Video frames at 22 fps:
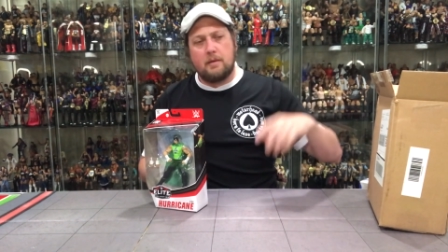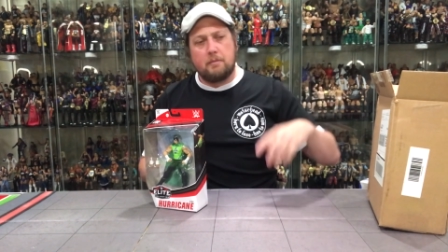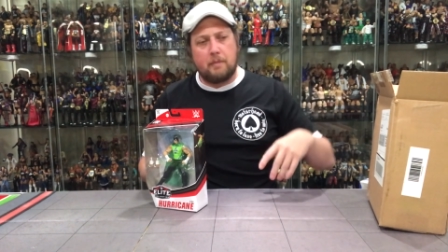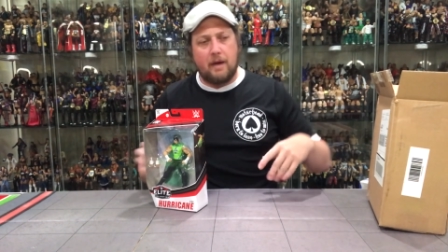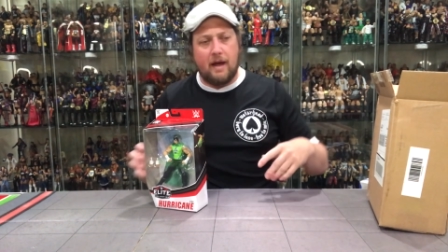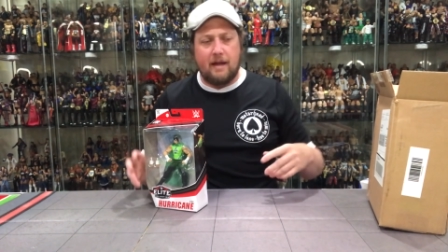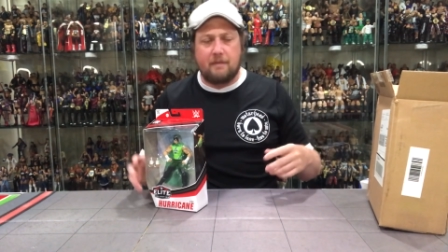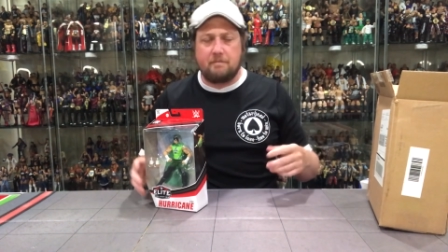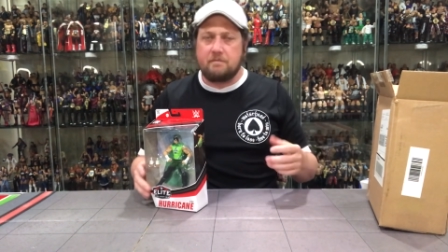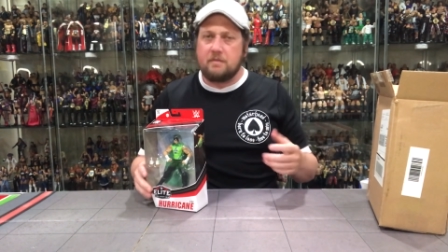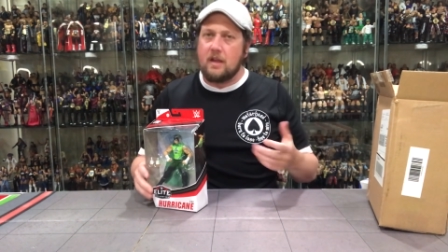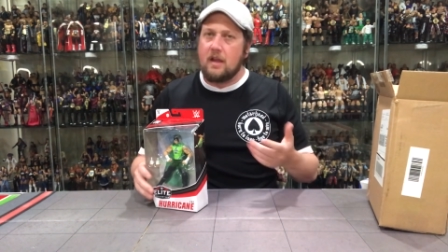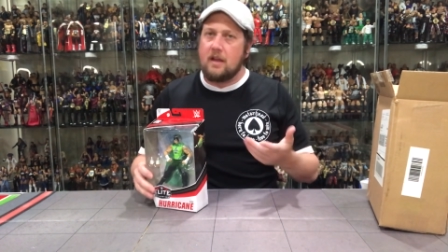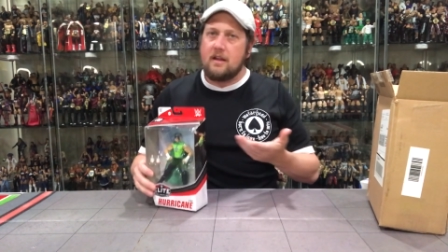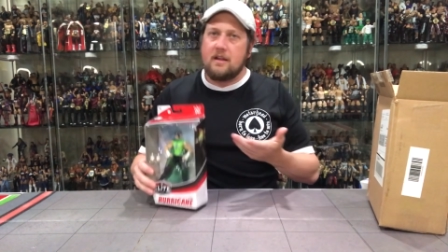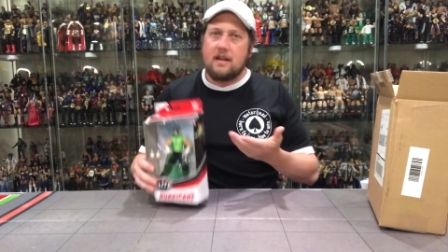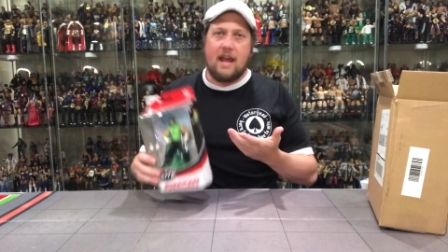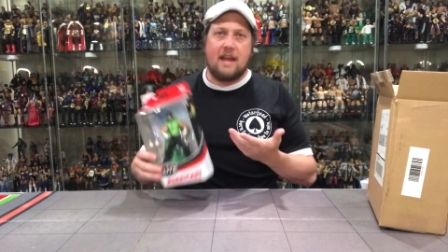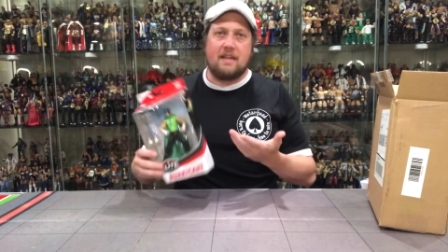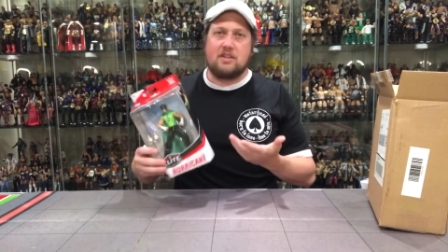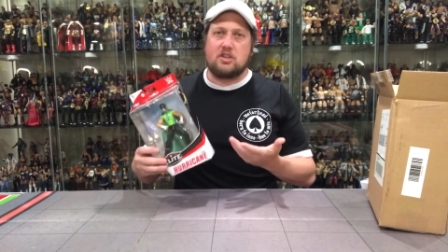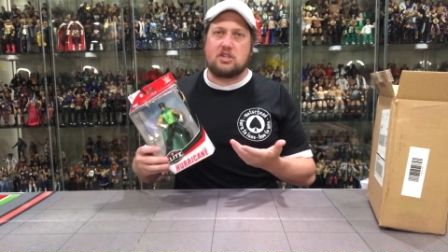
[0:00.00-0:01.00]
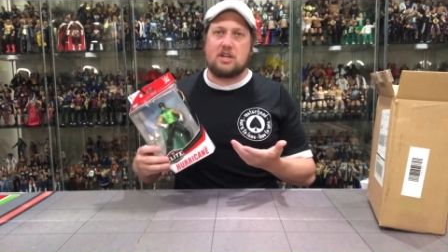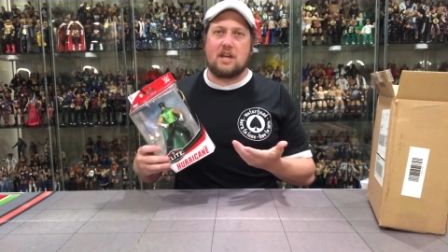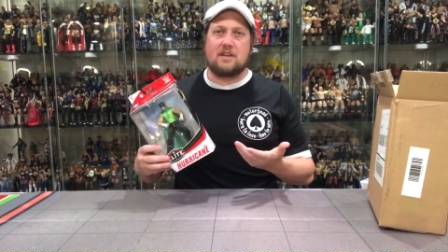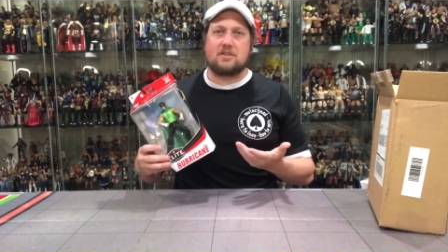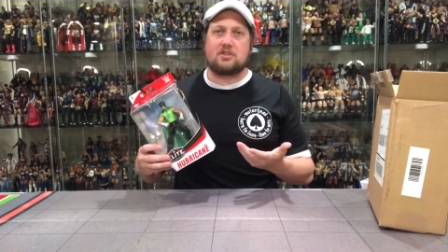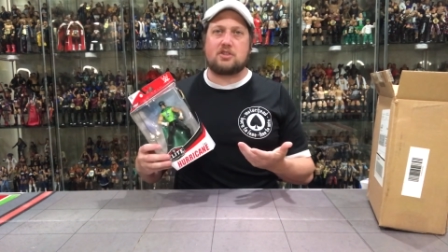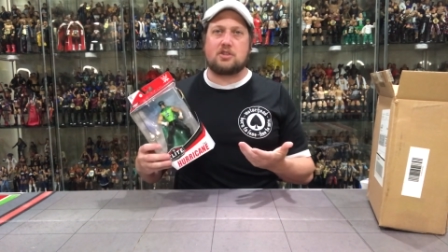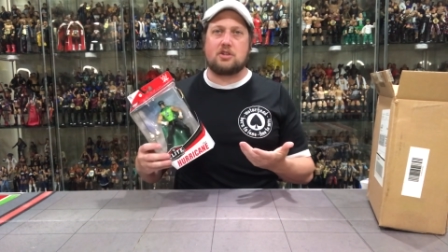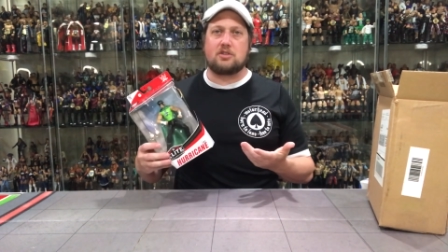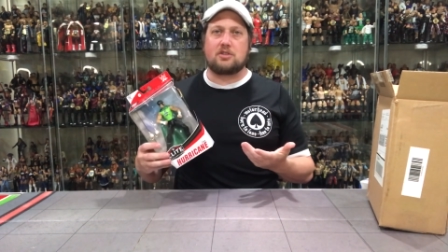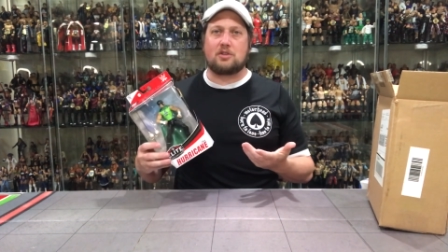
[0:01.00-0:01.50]
But hey, the
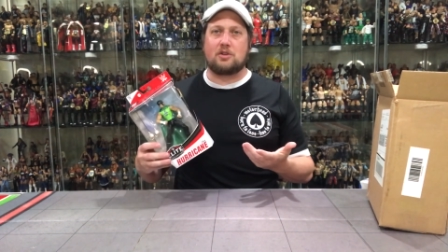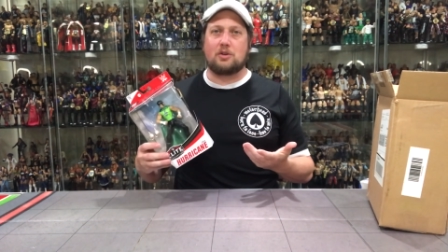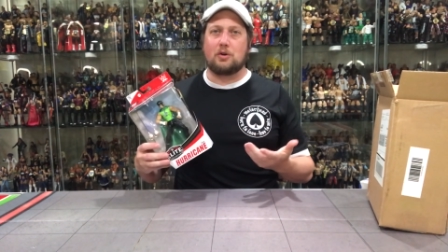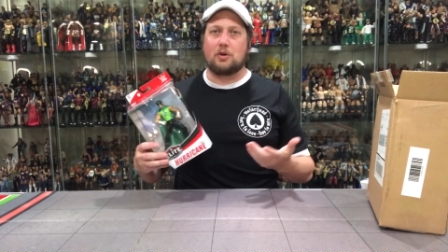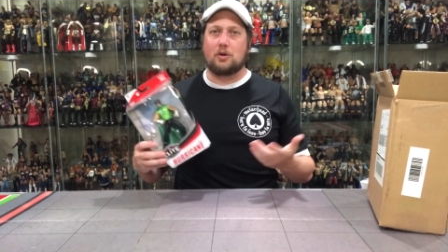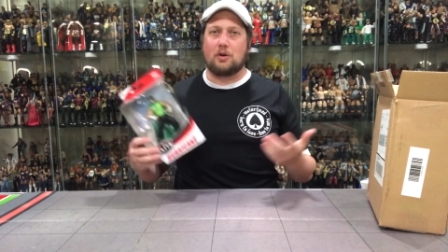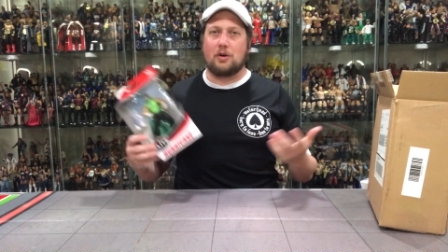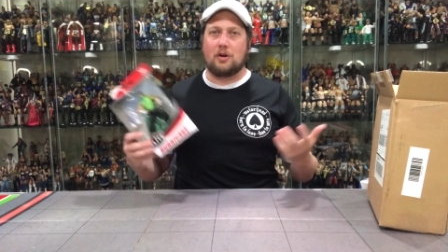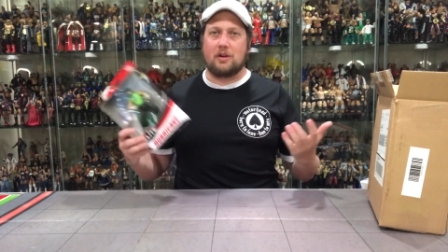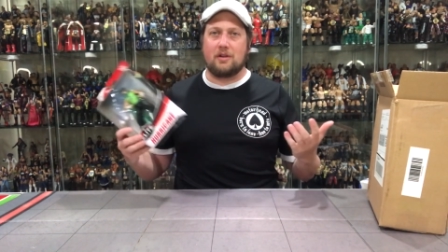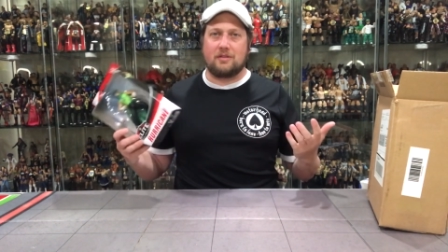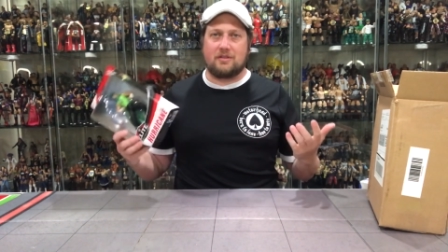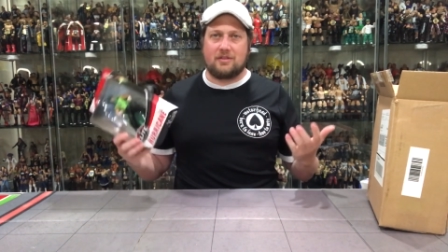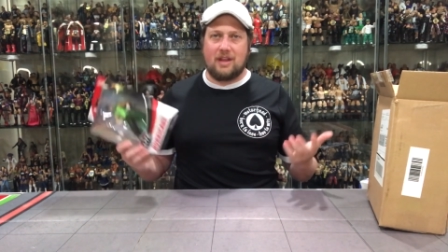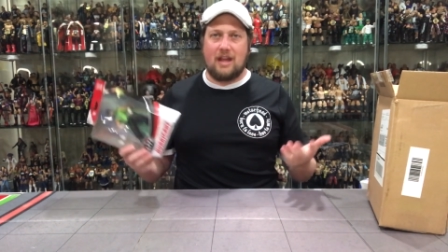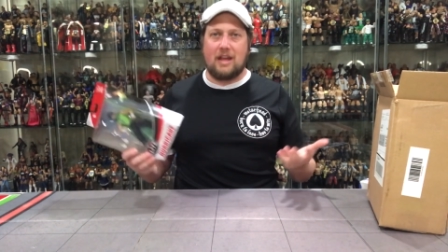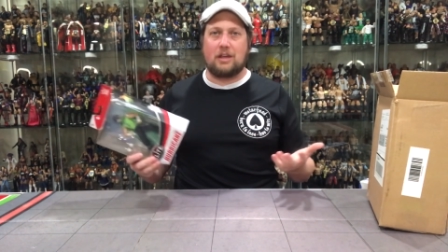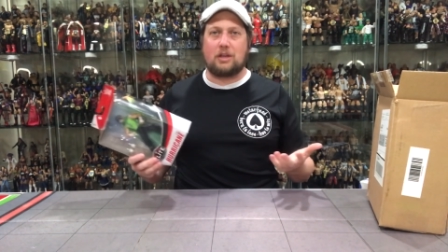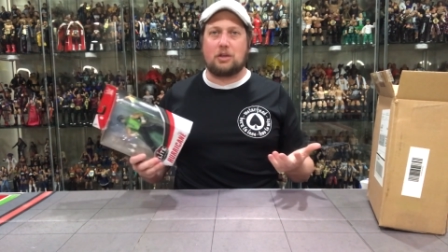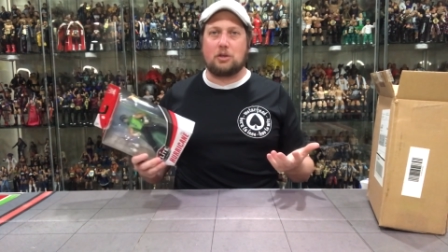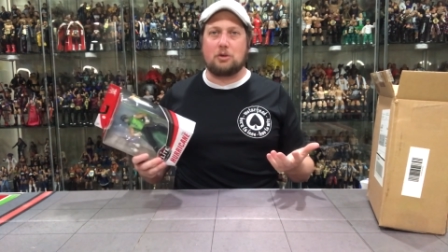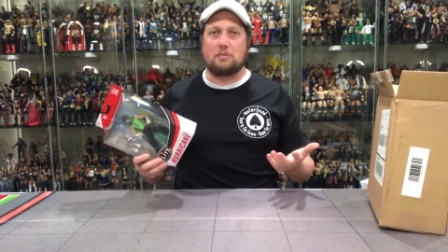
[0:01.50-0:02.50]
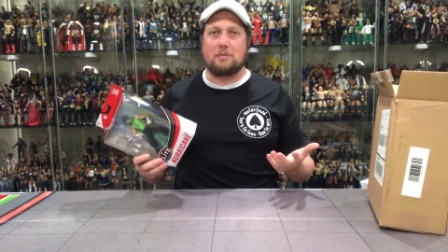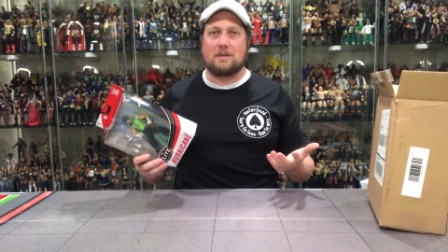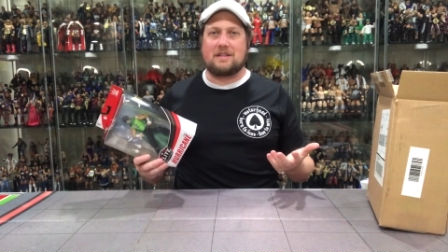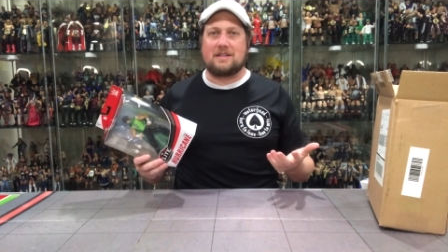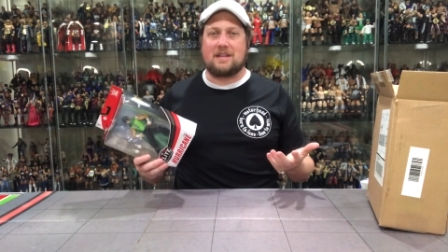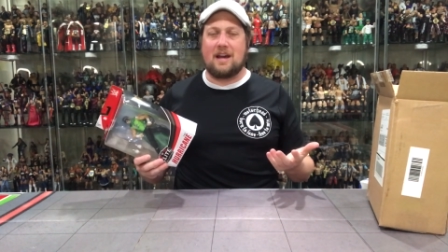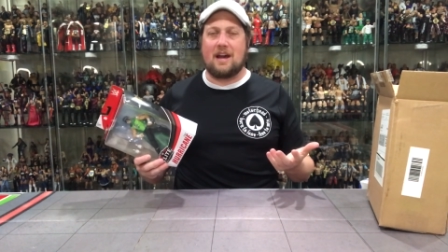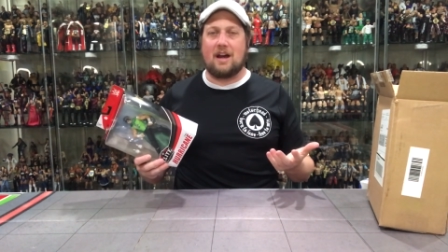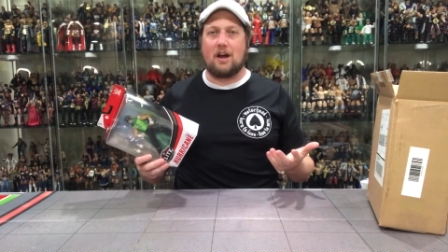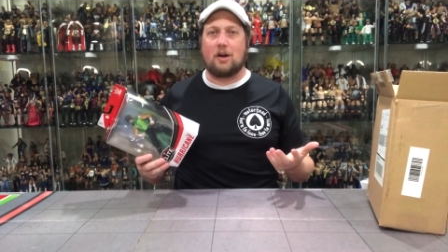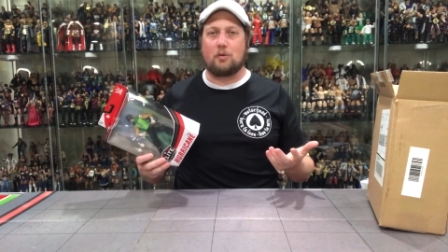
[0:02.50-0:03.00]
gesture's cool. Thank you,
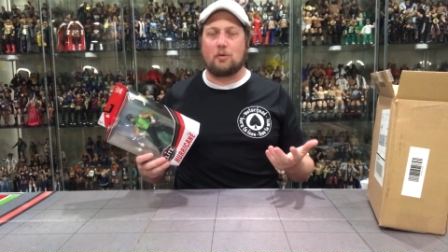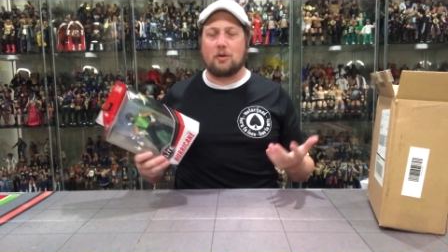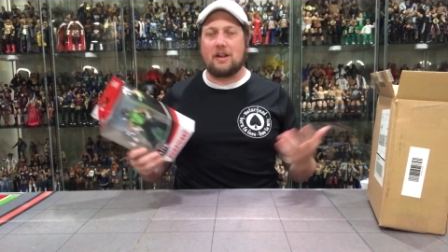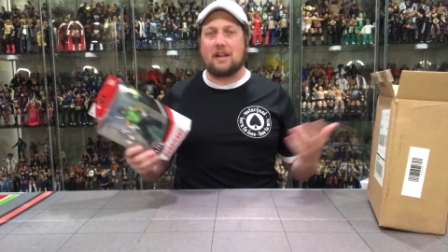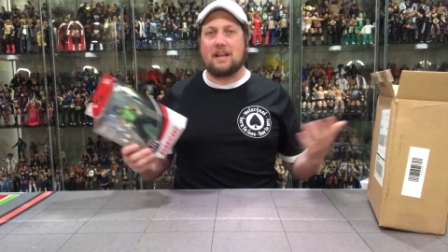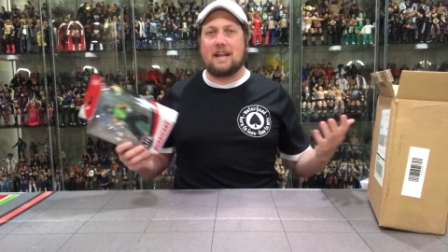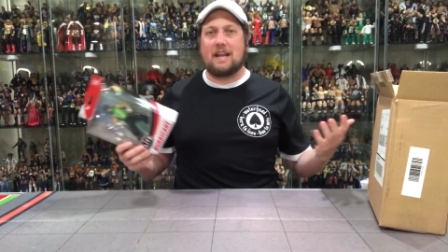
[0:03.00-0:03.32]
Mattel. Really